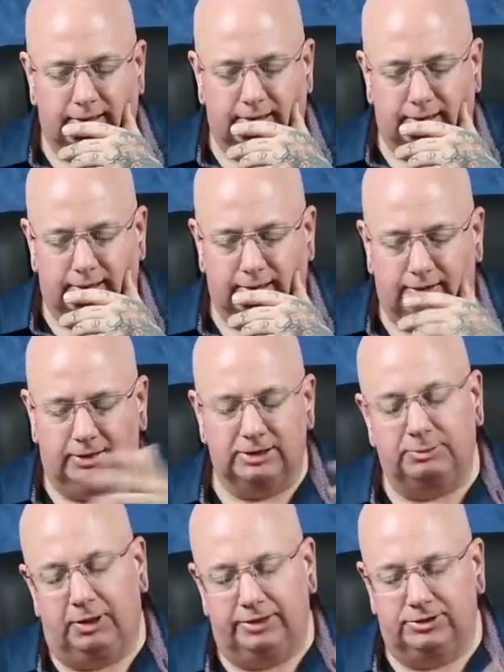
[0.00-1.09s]
uh,
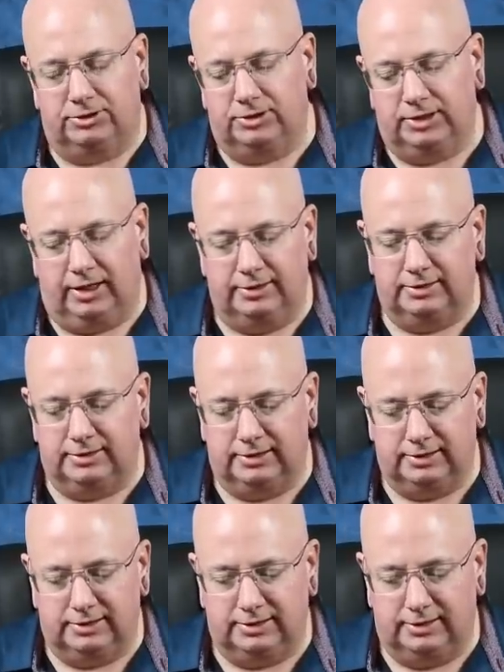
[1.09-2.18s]
cosmological
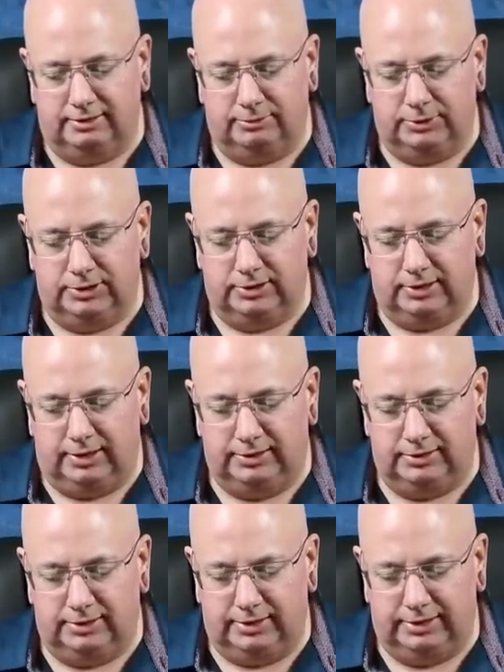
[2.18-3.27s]
constants, uh, which
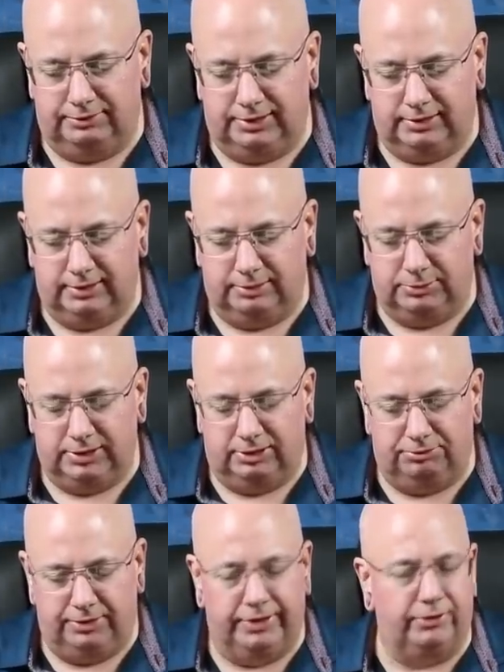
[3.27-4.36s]
Einstein even
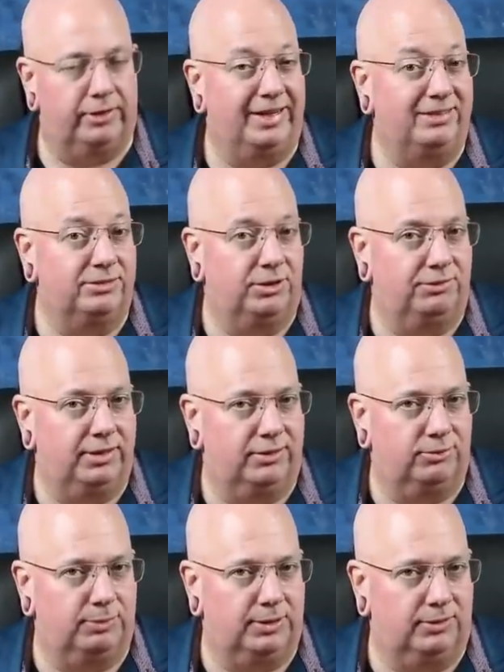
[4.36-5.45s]
himself later, and I don't know if
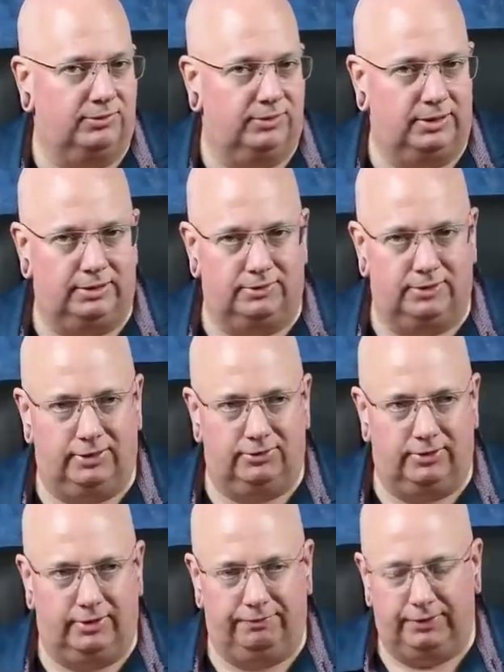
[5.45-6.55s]
that's because Nikola
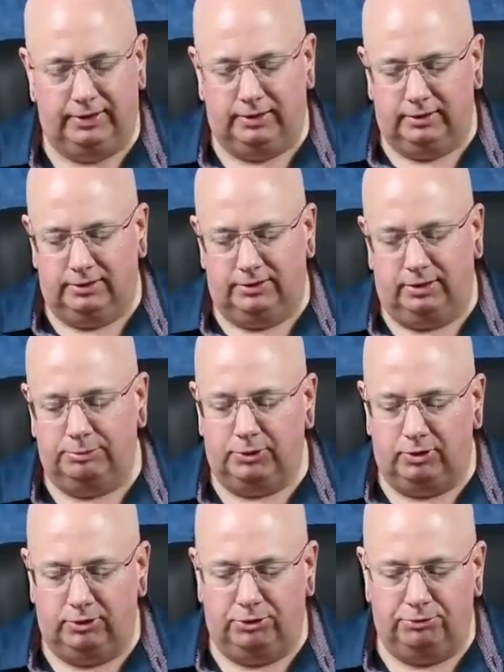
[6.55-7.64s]
Tesla dumped
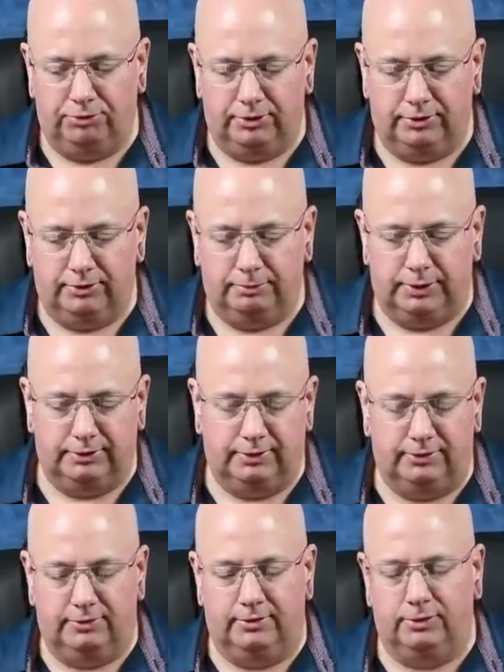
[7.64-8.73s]
all over it. But
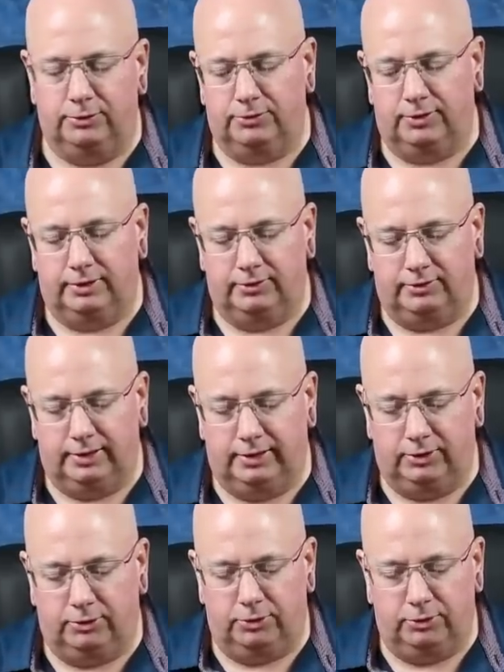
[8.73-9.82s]
Tesla goes on
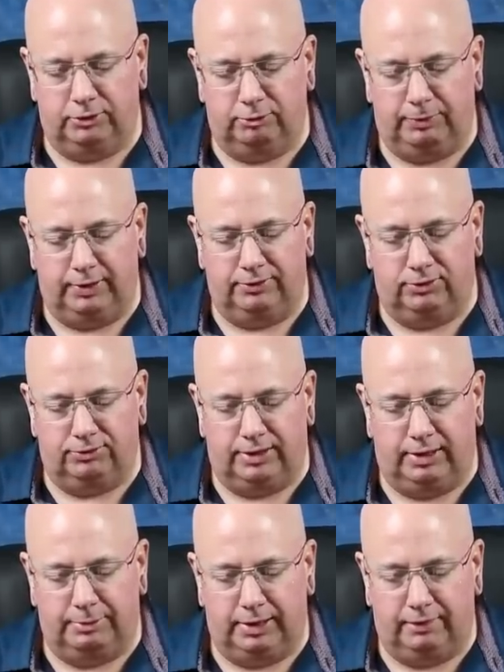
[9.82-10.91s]
saying, in order to explain this
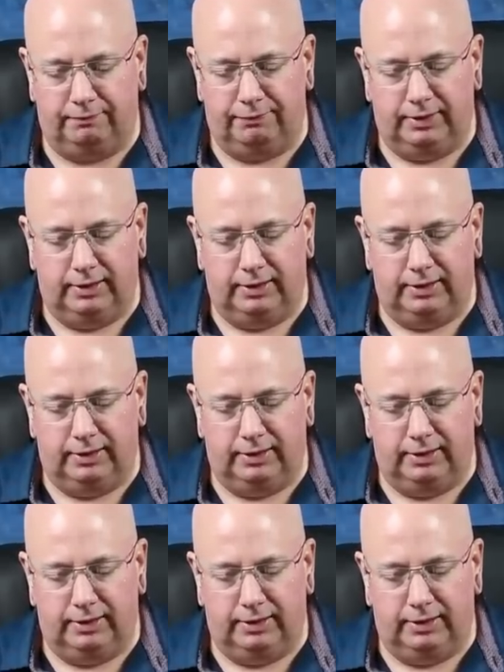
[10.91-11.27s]
phenomena,